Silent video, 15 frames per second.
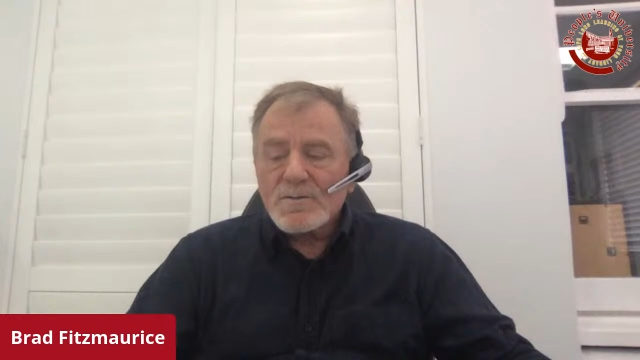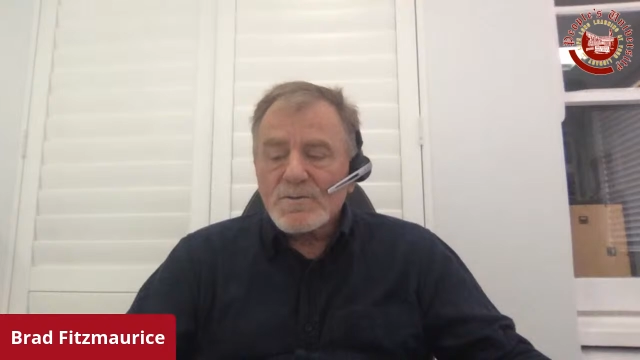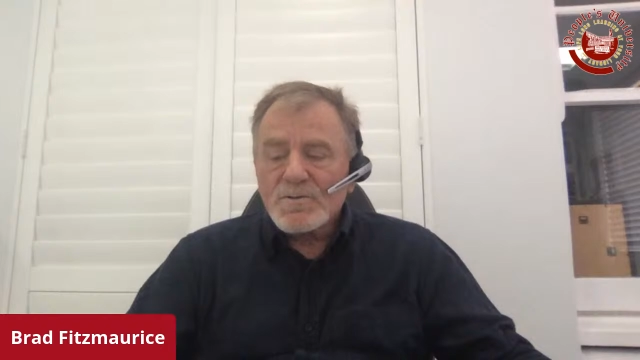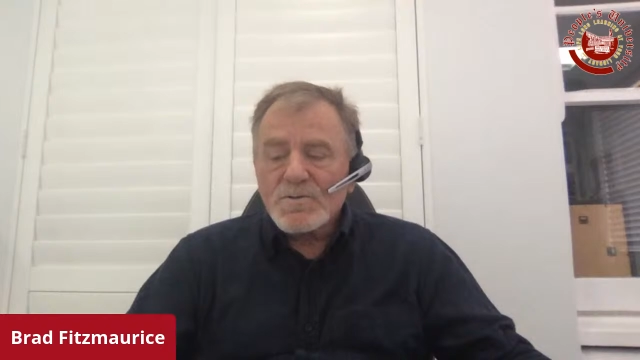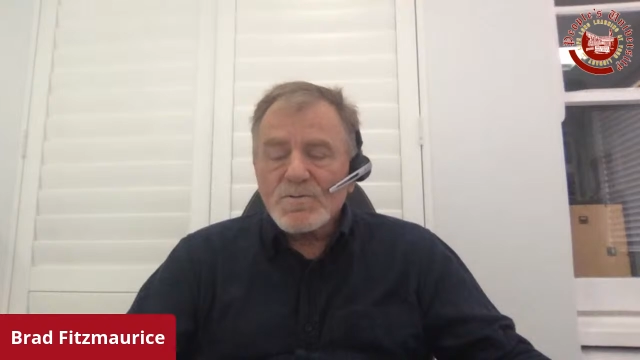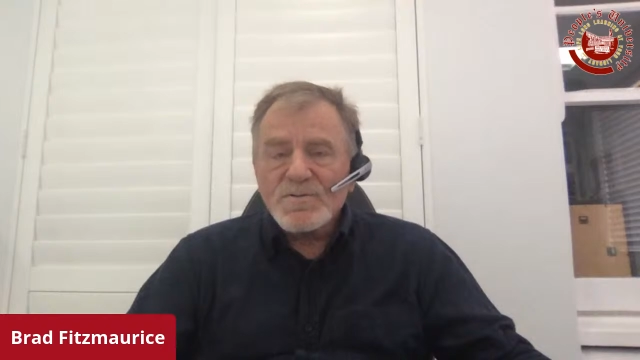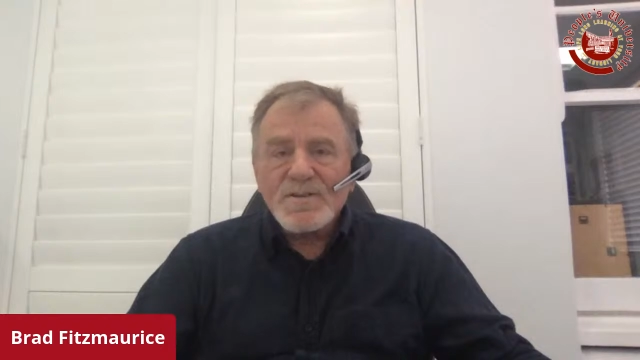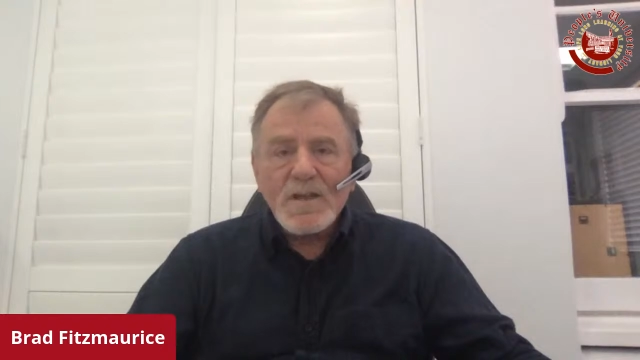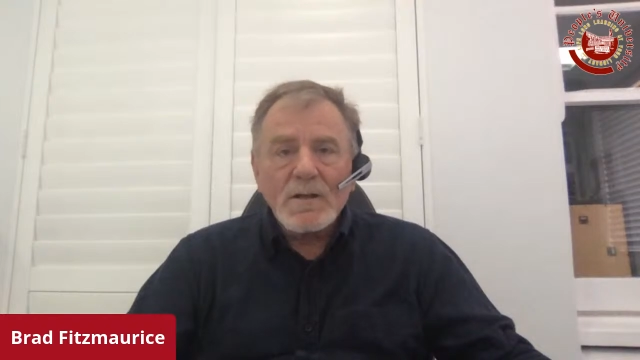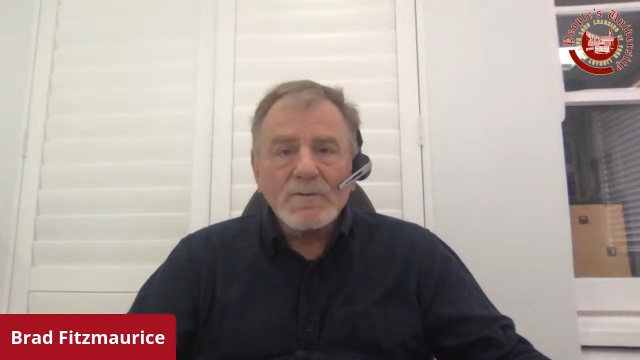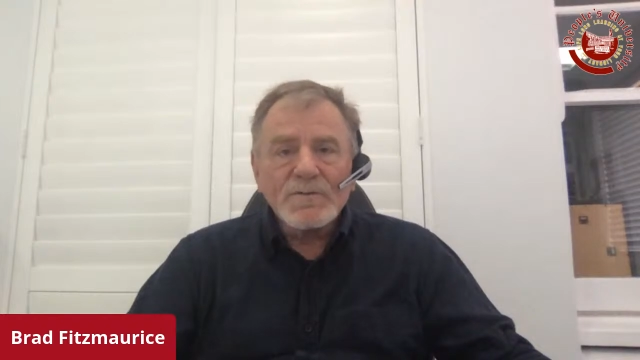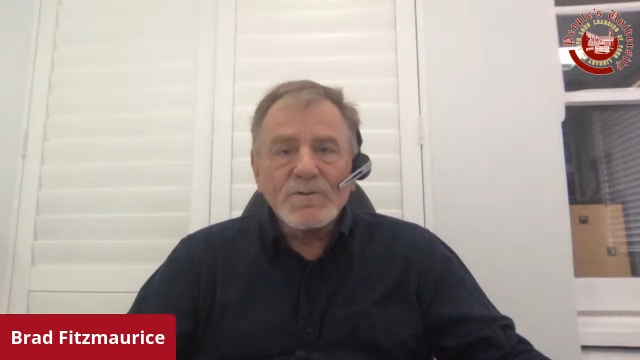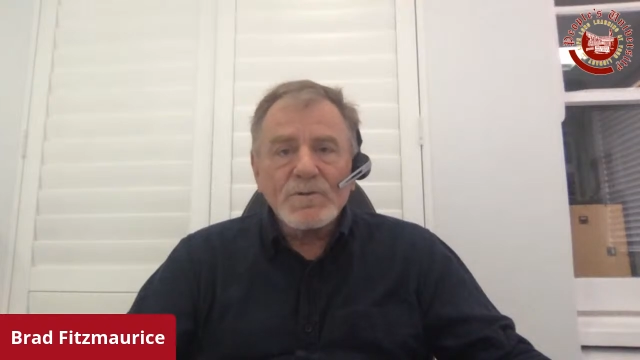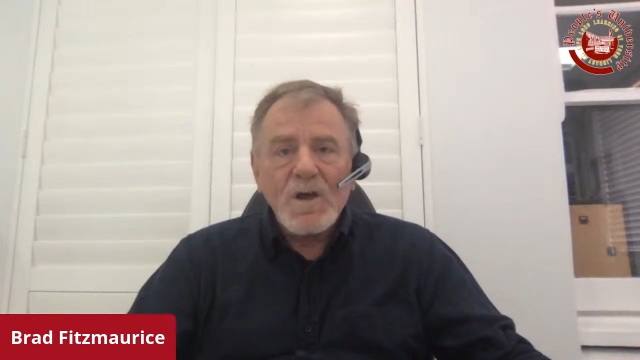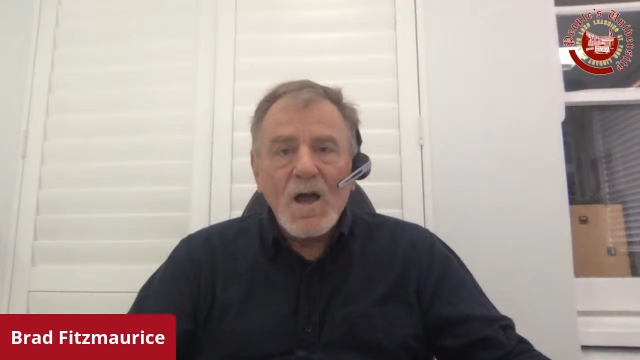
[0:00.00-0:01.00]
to sail
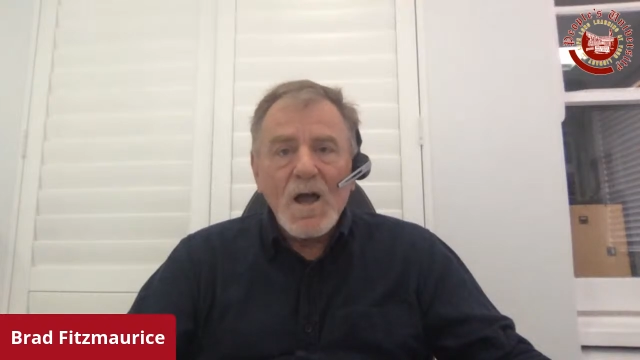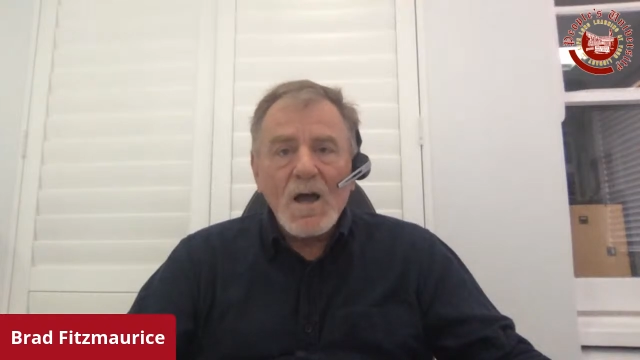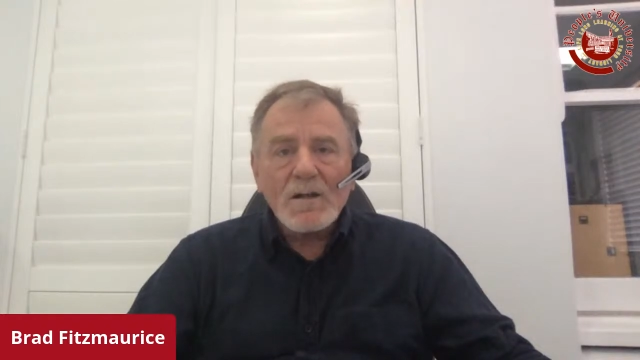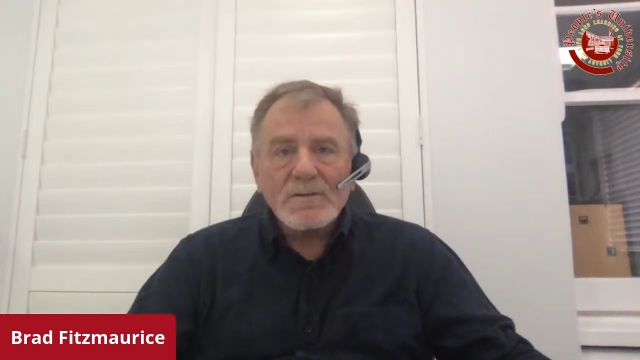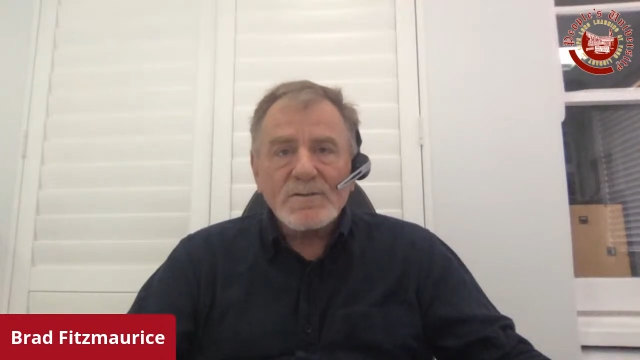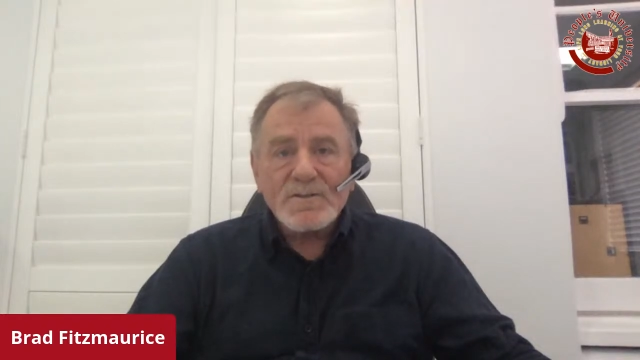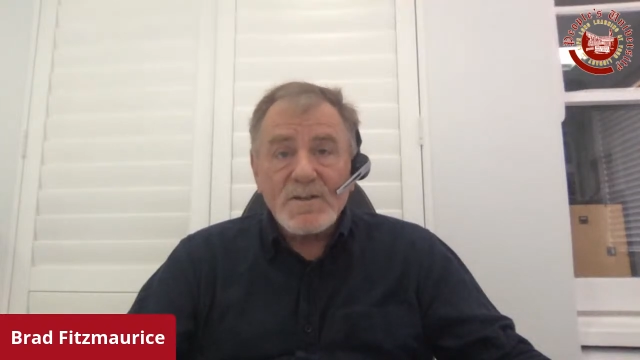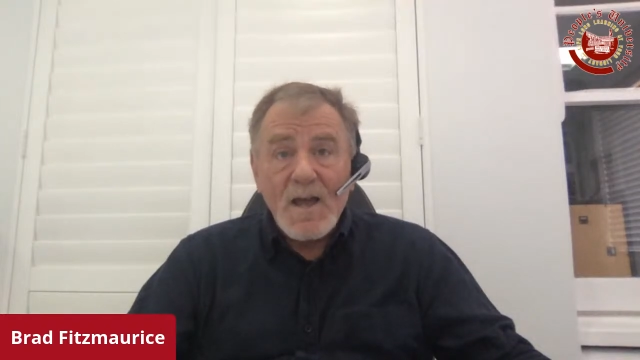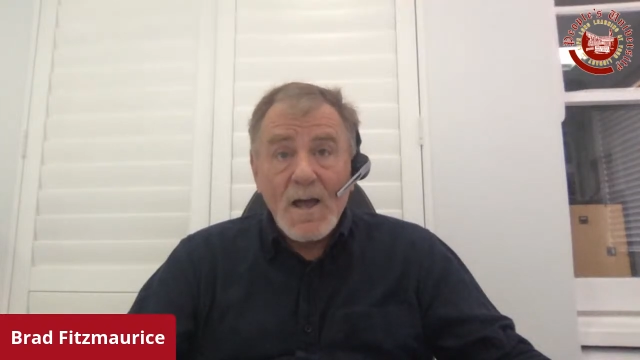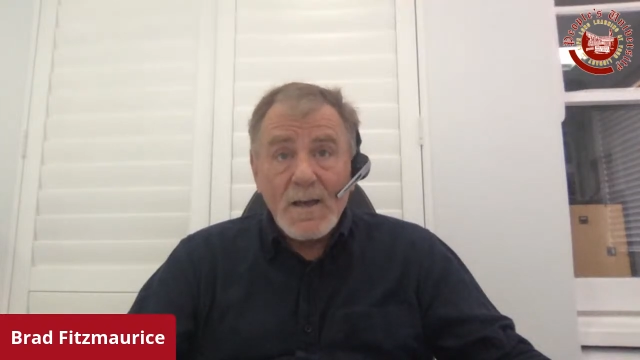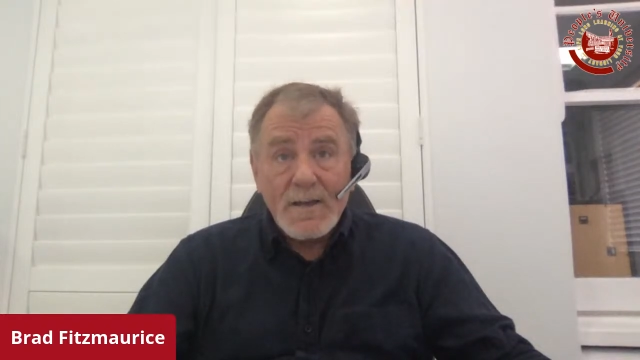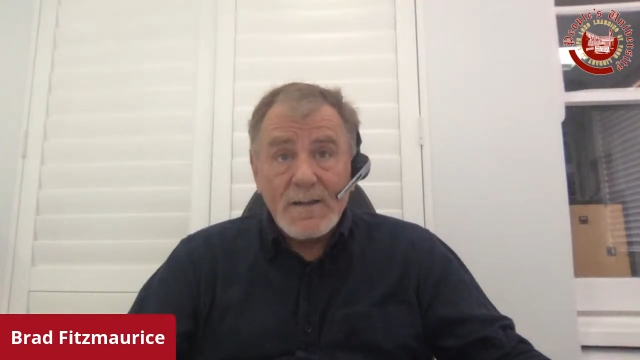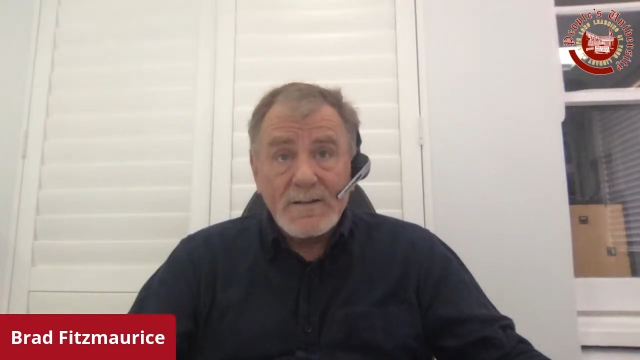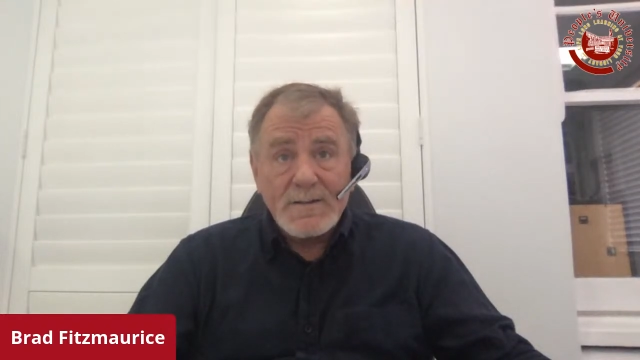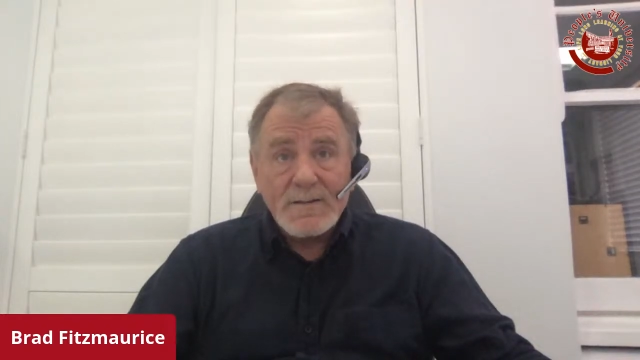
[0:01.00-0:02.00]
to
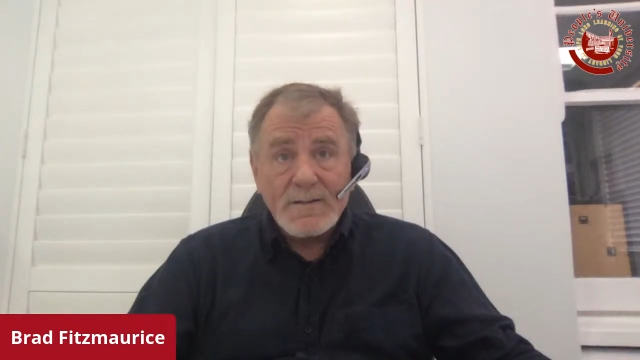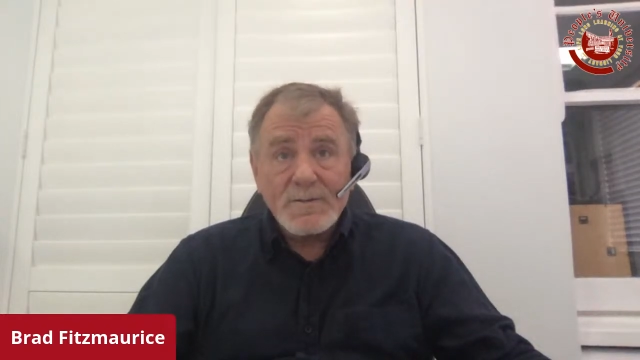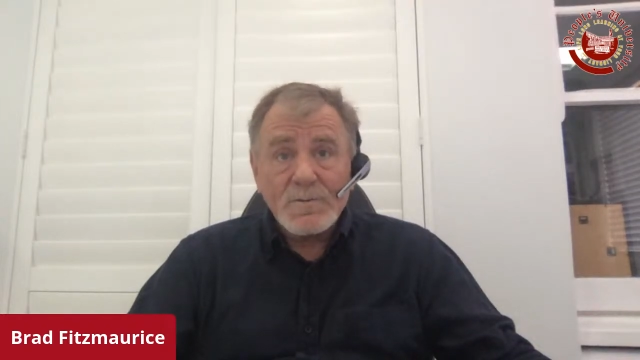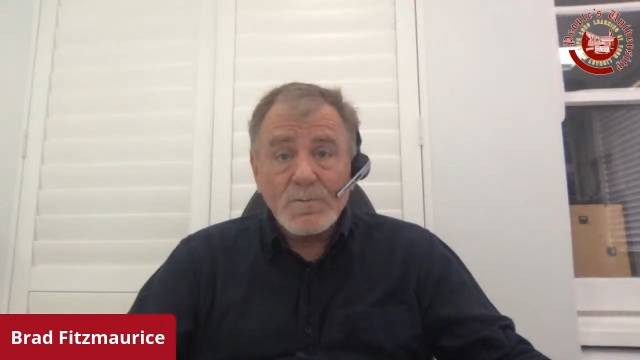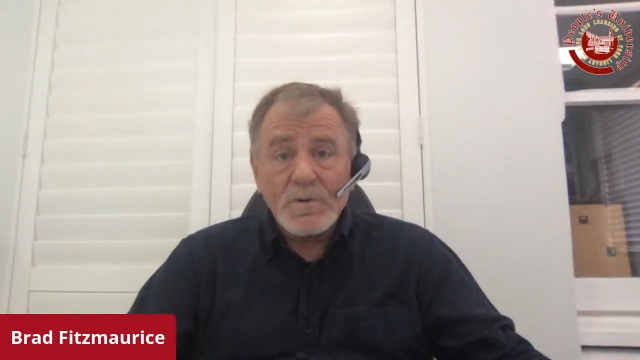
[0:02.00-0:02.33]
Tahiti to